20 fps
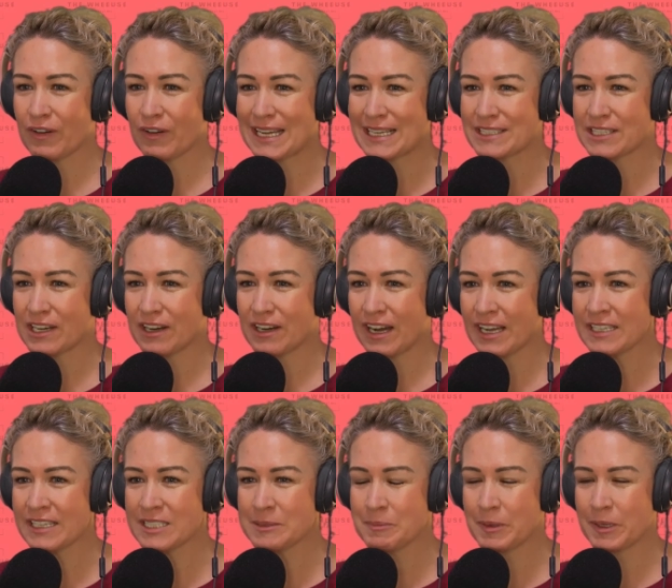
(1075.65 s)
flat
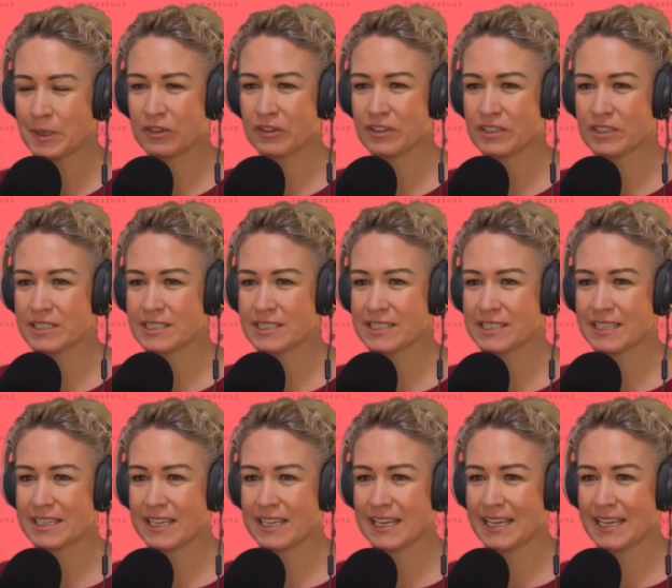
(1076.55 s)
tires because